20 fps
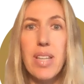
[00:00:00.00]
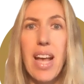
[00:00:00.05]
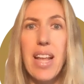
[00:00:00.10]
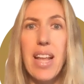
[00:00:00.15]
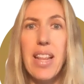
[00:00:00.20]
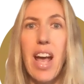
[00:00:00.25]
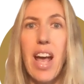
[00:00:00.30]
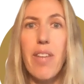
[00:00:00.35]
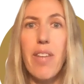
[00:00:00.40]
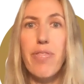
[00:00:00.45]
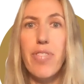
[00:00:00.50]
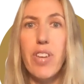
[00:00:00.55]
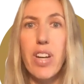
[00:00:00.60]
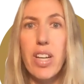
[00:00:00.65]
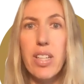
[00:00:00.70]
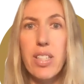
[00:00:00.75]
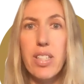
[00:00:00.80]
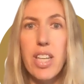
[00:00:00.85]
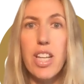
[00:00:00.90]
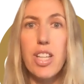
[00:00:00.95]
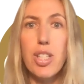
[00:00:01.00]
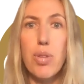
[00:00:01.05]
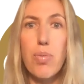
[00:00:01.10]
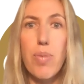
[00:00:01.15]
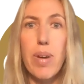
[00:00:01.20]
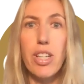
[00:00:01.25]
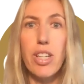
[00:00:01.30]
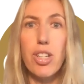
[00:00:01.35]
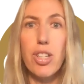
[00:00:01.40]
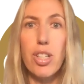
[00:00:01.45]
And that first
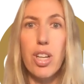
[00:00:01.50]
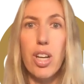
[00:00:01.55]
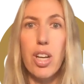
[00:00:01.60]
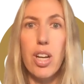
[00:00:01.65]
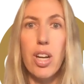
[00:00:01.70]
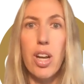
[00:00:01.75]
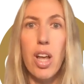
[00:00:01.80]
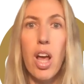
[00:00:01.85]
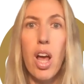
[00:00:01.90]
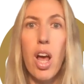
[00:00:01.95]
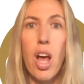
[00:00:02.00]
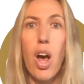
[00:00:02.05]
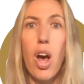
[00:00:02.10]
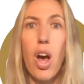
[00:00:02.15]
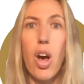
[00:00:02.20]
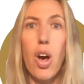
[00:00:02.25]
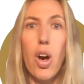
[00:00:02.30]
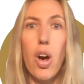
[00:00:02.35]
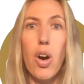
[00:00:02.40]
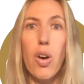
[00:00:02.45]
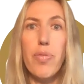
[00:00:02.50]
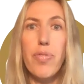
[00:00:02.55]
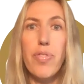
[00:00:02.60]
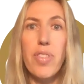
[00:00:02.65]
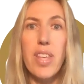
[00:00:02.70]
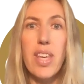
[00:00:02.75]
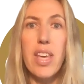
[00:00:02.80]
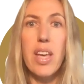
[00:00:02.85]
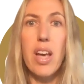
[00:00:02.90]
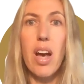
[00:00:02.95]
iteration of
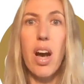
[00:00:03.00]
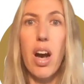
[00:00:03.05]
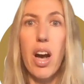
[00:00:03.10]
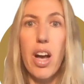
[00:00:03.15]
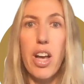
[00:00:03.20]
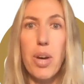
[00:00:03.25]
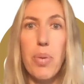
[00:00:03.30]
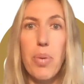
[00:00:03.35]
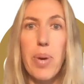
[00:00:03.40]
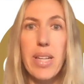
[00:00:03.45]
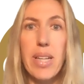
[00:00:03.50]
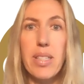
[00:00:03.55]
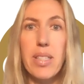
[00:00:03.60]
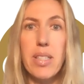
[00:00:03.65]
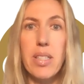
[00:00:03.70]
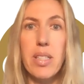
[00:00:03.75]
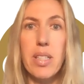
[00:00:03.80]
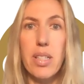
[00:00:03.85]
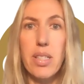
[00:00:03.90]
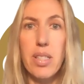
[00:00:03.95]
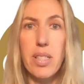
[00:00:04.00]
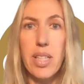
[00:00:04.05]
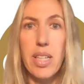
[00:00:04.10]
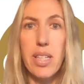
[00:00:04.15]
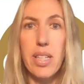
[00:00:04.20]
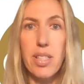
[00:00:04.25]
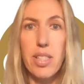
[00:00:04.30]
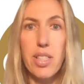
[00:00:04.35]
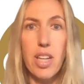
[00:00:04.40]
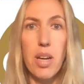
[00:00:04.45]
the iOS
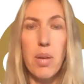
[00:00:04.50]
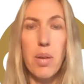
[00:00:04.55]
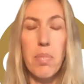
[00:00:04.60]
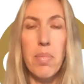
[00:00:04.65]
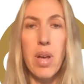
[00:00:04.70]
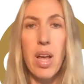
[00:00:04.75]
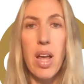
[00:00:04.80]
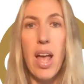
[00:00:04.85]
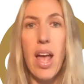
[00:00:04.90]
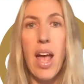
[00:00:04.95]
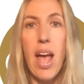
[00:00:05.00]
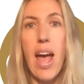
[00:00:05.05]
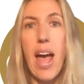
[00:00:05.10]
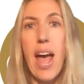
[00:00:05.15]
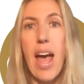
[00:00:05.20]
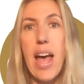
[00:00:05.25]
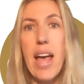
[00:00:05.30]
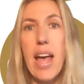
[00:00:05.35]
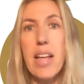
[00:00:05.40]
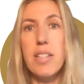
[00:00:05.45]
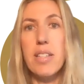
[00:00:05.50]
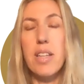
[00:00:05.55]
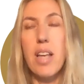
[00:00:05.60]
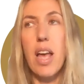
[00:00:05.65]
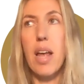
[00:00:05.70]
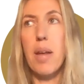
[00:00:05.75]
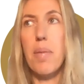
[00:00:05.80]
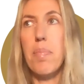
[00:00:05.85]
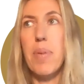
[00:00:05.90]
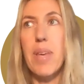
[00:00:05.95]
system and
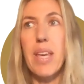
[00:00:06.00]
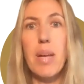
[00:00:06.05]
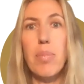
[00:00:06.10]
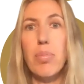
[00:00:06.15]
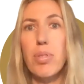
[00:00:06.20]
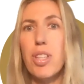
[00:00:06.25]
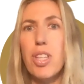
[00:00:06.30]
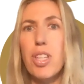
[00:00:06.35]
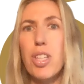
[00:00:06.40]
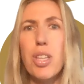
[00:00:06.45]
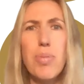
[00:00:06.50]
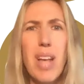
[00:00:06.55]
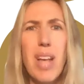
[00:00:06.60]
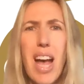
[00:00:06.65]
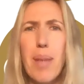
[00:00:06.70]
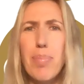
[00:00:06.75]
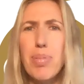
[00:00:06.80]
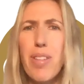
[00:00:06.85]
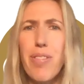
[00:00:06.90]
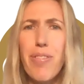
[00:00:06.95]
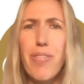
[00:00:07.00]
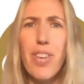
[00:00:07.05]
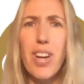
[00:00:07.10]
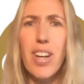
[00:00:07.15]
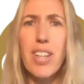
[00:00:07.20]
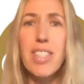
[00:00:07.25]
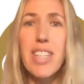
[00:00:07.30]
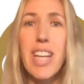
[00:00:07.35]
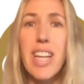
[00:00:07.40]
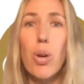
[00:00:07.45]
being able to use apps, at
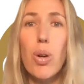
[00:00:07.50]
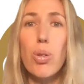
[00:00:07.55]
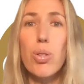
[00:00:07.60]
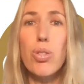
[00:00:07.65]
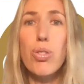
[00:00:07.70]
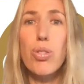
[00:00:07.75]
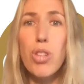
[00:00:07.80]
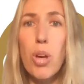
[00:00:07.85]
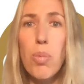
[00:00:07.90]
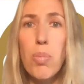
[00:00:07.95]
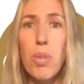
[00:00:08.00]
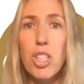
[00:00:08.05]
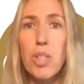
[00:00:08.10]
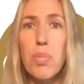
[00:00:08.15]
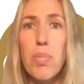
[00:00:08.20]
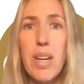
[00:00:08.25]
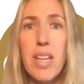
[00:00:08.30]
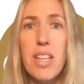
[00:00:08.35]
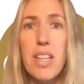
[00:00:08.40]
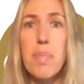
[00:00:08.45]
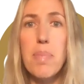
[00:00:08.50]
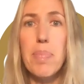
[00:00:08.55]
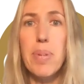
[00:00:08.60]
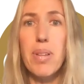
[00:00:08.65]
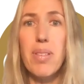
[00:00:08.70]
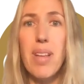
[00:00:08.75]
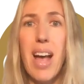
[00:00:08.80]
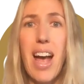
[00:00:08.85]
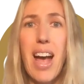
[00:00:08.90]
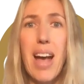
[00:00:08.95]
first it cost so much money to
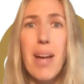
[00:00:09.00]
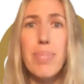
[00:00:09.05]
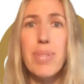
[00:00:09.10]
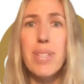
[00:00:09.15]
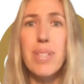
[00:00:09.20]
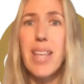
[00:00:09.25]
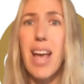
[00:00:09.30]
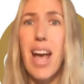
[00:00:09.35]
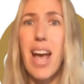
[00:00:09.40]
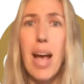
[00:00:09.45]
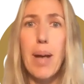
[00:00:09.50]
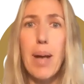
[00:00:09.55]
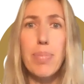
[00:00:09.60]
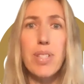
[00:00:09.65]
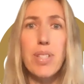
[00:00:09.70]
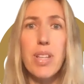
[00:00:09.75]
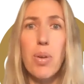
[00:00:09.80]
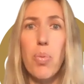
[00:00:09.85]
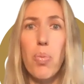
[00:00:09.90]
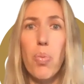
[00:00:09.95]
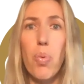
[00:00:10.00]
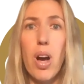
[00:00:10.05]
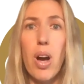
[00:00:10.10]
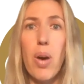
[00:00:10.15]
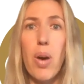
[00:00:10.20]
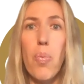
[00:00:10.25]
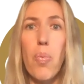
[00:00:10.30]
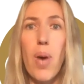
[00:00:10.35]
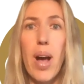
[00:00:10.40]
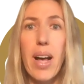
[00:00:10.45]
build apps. The apps didn't work
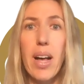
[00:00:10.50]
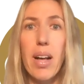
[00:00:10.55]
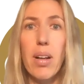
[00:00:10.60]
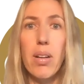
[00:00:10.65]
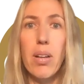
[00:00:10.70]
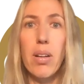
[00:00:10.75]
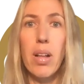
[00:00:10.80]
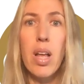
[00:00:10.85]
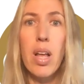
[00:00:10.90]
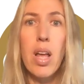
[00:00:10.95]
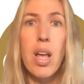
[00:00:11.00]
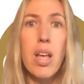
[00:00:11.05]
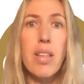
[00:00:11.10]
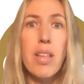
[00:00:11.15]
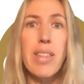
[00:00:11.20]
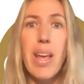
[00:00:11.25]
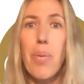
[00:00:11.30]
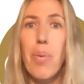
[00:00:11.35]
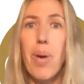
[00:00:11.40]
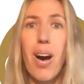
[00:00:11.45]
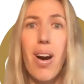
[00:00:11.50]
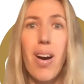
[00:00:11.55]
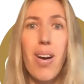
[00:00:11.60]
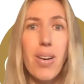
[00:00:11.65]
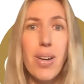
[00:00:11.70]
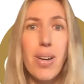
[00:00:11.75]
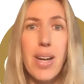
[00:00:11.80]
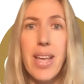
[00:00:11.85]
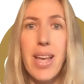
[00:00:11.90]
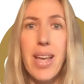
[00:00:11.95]
well. There were
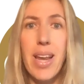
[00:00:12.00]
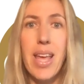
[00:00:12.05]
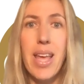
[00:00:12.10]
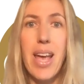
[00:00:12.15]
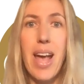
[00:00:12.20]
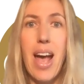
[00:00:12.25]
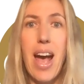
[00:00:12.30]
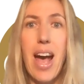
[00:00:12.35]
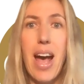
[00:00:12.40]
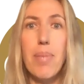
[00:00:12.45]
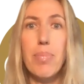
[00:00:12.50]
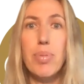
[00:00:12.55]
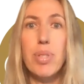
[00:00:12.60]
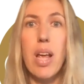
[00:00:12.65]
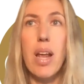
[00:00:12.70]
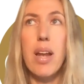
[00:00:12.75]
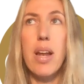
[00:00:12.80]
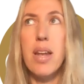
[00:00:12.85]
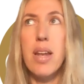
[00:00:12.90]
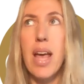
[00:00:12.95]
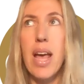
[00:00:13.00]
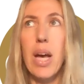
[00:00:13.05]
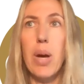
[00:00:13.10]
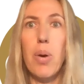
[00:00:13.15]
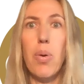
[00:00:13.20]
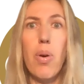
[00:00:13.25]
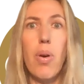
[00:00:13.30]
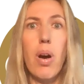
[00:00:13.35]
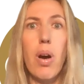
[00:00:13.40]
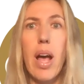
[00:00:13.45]
hardly any apps. And
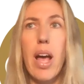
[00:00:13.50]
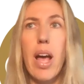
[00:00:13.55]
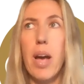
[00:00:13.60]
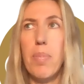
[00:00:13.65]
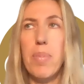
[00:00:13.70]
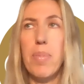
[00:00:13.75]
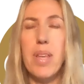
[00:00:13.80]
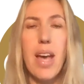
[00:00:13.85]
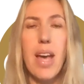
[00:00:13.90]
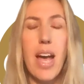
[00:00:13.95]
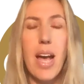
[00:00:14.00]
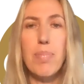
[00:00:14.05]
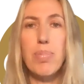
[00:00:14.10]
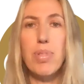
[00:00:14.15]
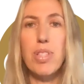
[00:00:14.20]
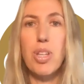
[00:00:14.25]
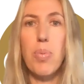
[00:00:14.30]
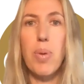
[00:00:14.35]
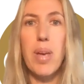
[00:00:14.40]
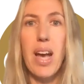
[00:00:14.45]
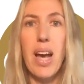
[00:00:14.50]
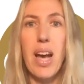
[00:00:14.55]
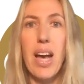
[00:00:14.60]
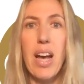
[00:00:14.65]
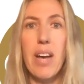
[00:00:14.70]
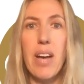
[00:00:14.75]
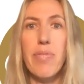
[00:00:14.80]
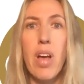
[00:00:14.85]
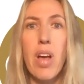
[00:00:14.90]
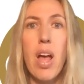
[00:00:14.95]
now how many apps do we
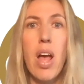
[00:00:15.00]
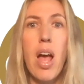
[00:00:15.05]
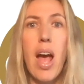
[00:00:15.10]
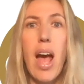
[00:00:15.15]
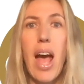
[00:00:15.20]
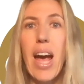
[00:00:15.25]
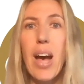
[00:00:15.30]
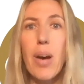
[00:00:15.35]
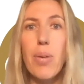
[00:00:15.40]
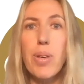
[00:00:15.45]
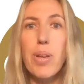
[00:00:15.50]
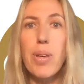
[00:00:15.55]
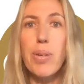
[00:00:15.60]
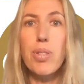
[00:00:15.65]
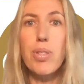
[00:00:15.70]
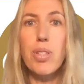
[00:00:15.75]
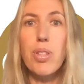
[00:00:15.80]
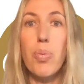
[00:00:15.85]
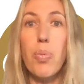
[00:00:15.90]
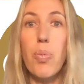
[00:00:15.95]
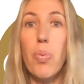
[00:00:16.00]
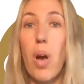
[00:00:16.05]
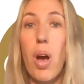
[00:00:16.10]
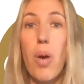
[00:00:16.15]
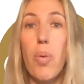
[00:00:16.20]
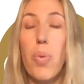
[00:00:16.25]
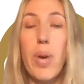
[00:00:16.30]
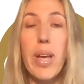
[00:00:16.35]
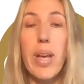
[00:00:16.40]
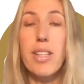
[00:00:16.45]
have? How used to
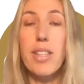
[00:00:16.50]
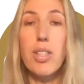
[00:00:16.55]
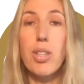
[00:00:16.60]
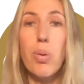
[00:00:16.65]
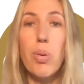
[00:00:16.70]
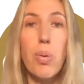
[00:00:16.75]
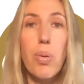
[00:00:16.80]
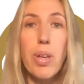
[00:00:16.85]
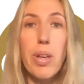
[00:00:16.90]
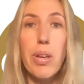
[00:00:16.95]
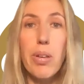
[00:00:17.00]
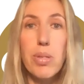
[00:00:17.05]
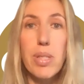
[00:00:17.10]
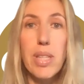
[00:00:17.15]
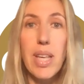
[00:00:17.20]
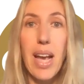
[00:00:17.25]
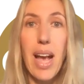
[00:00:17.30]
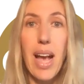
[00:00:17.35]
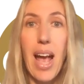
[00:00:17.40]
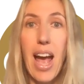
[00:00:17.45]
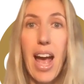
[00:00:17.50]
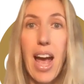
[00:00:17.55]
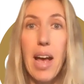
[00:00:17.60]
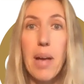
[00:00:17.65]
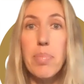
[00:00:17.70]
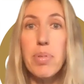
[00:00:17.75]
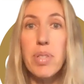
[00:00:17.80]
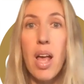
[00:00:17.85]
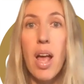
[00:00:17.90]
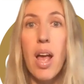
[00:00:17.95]
are we to using
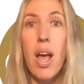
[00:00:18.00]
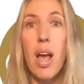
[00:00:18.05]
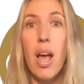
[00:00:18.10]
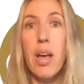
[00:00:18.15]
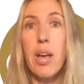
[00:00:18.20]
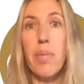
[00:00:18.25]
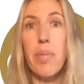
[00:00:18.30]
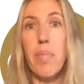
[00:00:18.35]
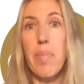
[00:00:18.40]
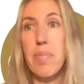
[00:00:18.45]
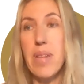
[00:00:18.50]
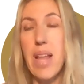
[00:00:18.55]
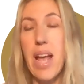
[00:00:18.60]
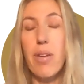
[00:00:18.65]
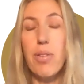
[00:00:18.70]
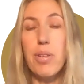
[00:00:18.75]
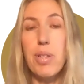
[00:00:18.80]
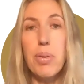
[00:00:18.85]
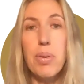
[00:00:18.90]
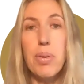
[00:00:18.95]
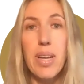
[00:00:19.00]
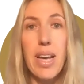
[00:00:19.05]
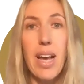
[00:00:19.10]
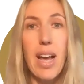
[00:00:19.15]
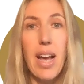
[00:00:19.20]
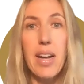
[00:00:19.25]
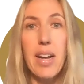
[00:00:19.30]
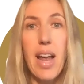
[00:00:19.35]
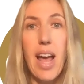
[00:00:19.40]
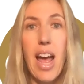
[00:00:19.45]
apps? Now you can
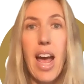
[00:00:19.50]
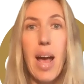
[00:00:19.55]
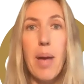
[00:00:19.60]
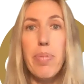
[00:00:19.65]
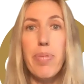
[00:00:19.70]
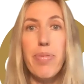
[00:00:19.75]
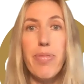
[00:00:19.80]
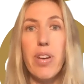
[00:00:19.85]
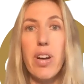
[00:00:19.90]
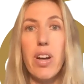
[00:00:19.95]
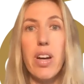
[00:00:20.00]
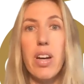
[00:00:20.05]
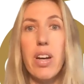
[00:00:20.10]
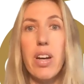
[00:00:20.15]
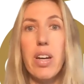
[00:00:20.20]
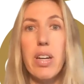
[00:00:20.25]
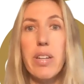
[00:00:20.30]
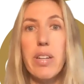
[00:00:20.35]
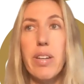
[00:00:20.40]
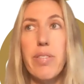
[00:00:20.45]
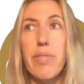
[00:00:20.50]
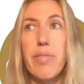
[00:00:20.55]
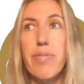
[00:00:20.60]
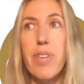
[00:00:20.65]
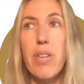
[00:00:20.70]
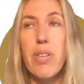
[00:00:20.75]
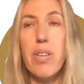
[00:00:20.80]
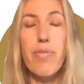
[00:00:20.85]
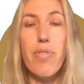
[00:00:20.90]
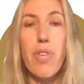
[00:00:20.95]
get an app for a
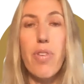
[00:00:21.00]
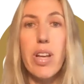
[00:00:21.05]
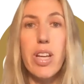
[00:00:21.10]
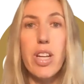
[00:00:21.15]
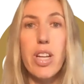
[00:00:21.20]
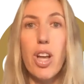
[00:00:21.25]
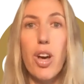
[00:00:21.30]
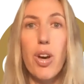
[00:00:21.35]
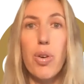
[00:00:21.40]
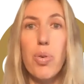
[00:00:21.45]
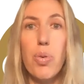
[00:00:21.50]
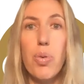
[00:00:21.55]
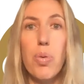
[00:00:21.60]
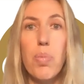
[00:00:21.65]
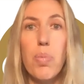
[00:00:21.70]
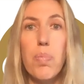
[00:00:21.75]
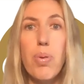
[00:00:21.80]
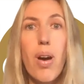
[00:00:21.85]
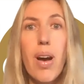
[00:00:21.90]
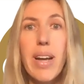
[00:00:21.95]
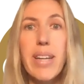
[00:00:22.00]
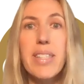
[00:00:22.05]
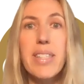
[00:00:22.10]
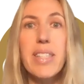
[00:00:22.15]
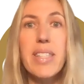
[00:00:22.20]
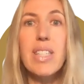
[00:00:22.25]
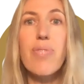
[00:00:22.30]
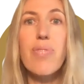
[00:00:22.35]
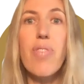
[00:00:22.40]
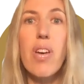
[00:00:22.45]
very, very low price.
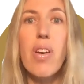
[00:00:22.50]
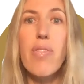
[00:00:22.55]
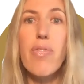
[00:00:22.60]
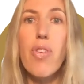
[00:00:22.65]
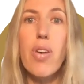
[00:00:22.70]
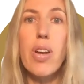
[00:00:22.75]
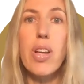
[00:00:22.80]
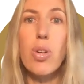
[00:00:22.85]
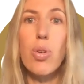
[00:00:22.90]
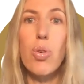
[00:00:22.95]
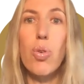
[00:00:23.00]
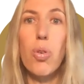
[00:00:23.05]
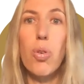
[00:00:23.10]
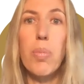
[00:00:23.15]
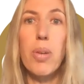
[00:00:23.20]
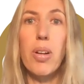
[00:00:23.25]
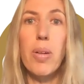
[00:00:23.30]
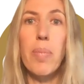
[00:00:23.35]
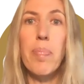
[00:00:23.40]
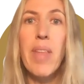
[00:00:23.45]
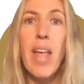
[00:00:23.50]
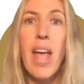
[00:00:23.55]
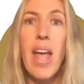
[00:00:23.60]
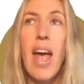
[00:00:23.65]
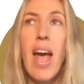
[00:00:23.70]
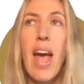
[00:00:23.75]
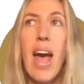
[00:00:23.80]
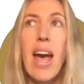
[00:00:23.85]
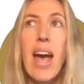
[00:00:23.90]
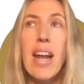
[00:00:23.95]
It's very, very normal.
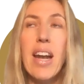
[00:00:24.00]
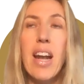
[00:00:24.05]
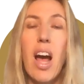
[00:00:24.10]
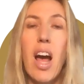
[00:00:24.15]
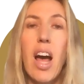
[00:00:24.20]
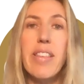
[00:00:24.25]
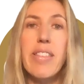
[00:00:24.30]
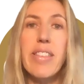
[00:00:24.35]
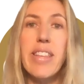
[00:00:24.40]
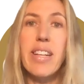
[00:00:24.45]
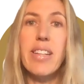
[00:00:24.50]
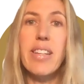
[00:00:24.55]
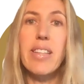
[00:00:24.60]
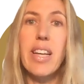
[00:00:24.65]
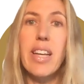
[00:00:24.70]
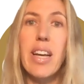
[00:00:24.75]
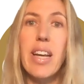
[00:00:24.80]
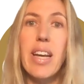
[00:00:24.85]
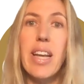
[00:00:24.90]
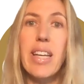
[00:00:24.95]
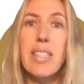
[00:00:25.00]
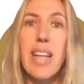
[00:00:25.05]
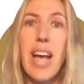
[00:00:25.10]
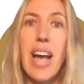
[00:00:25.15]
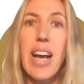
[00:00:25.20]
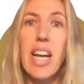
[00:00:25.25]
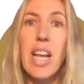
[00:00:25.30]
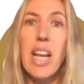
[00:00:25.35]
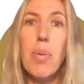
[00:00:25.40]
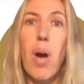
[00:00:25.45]
And I think that
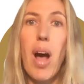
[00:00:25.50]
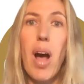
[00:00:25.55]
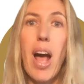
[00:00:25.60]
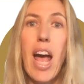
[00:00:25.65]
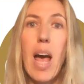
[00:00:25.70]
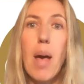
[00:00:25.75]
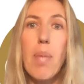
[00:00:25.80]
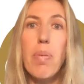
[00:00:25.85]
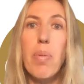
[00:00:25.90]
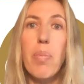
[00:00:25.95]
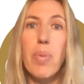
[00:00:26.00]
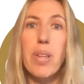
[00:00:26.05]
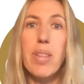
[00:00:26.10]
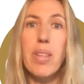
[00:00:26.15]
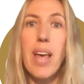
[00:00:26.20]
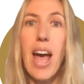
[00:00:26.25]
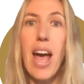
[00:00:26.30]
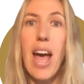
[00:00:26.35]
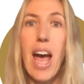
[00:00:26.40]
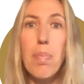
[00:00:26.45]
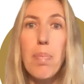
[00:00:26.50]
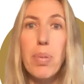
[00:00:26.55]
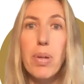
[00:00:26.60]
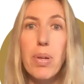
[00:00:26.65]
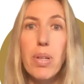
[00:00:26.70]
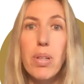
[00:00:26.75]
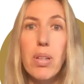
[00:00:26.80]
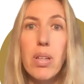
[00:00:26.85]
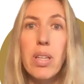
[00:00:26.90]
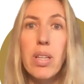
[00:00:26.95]
exactly what happened with
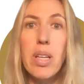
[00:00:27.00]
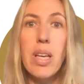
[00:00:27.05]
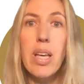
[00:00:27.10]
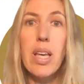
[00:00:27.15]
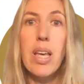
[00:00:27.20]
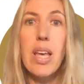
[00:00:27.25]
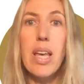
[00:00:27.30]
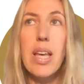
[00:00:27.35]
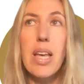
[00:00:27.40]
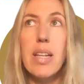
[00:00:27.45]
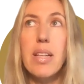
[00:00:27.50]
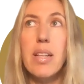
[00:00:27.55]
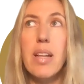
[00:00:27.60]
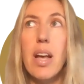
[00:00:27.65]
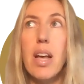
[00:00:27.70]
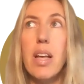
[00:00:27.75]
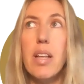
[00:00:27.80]
Apple in